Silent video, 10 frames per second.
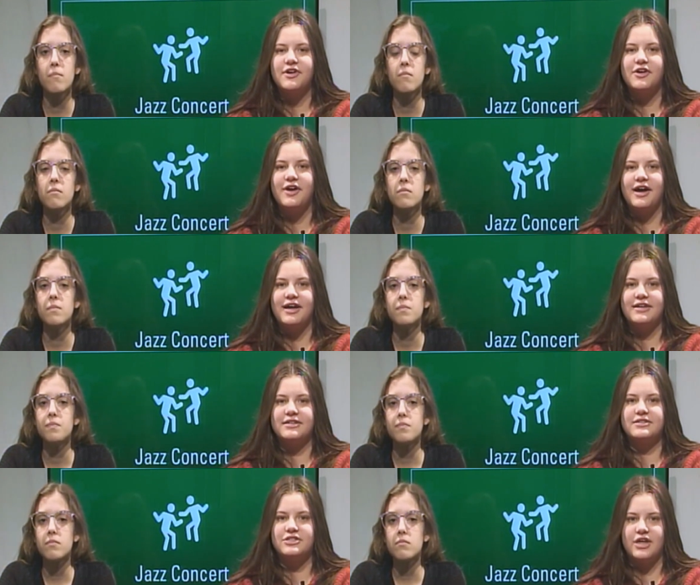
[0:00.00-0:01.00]
Speaker 1: Fargo High
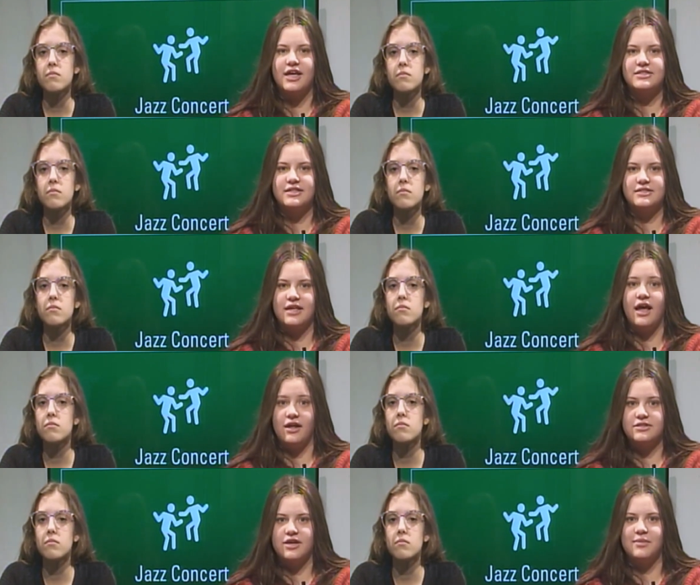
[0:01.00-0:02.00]
Jazz
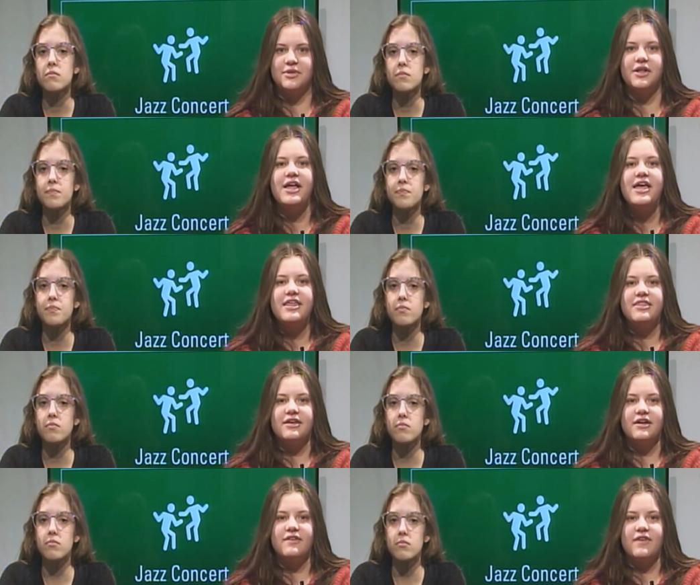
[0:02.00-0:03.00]
Ensemble.
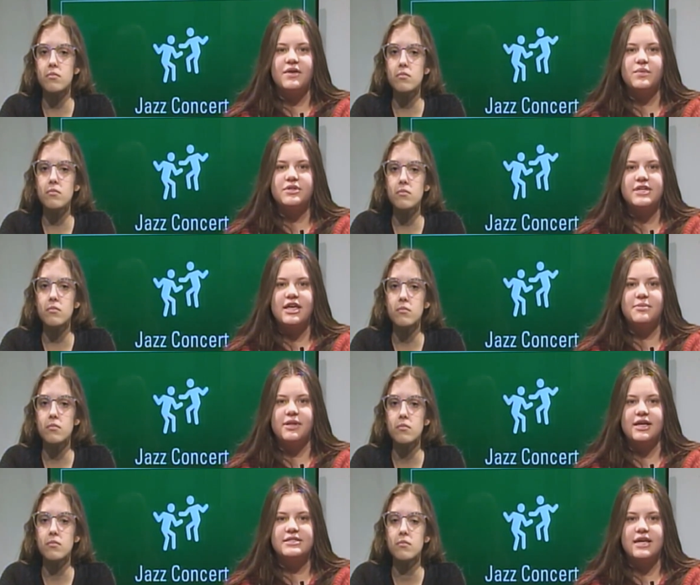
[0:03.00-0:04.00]
The event will take
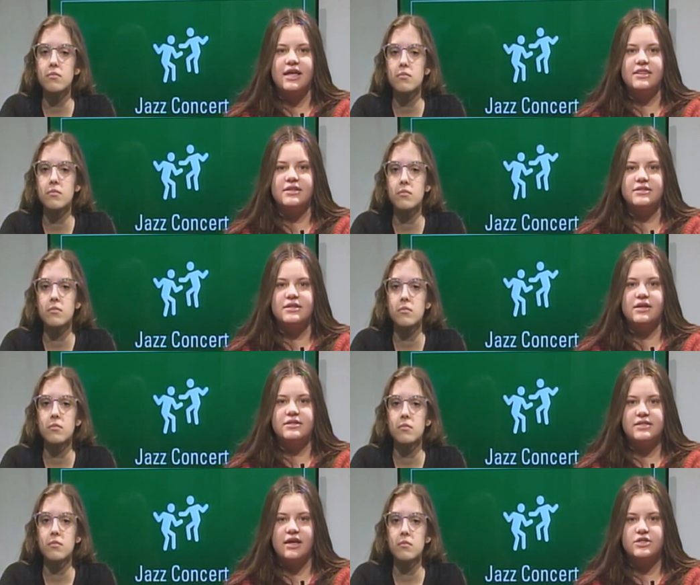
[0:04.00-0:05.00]
place at the
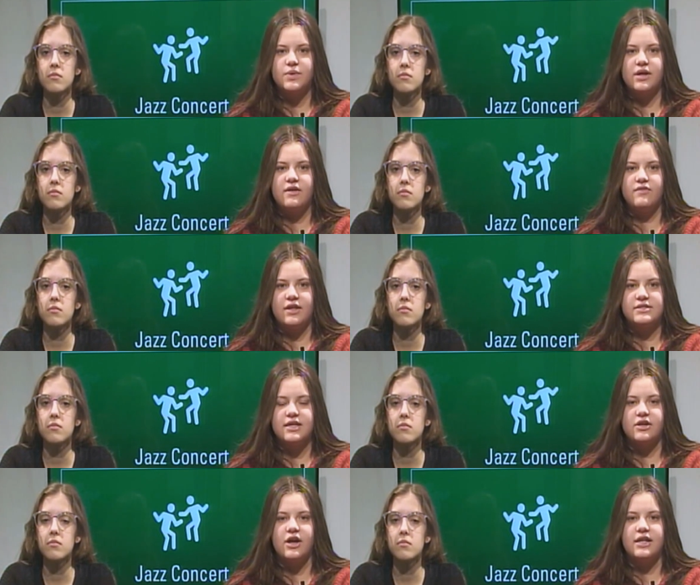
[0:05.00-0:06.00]
Sanctuary Event
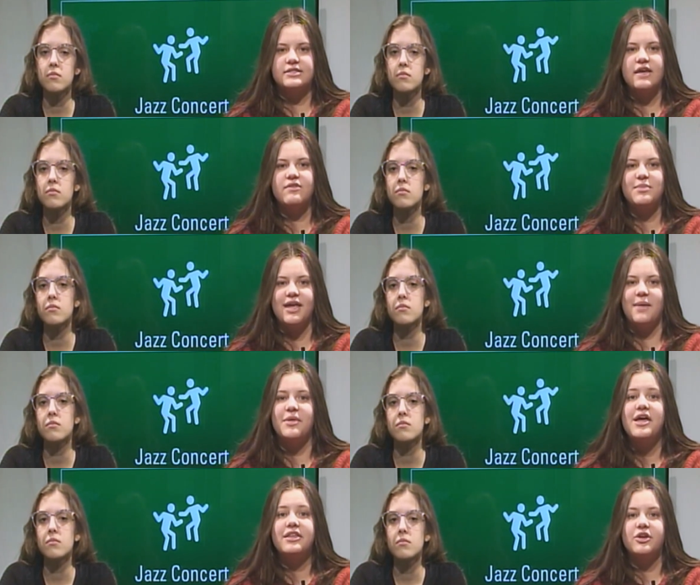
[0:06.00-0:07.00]
Center at 7 p.m.
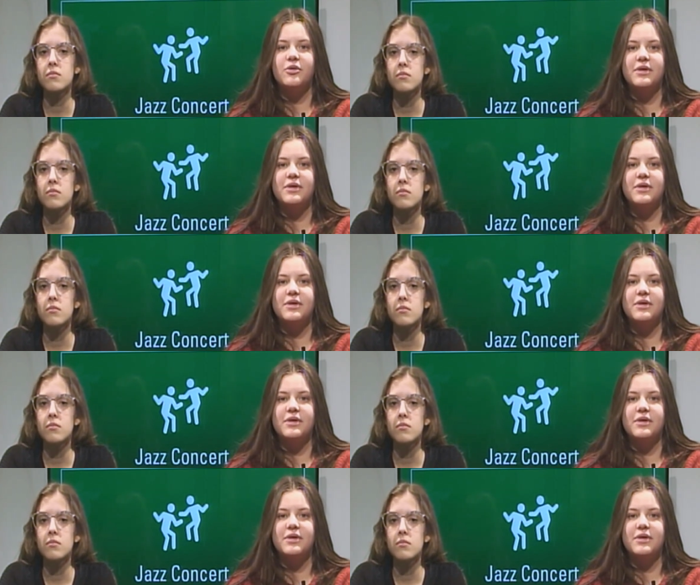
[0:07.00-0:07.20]
There will